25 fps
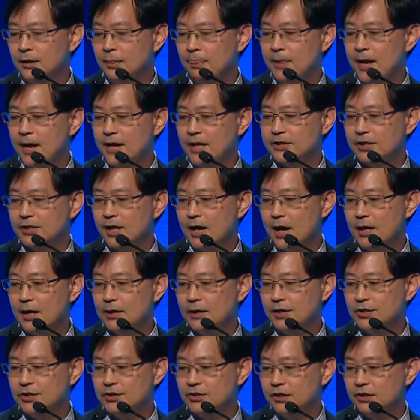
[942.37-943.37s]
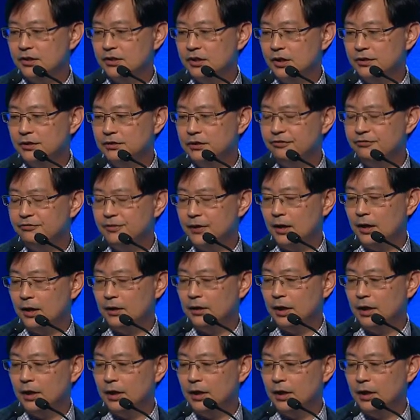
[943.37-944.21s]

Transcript: that has highlighted a, diff- a,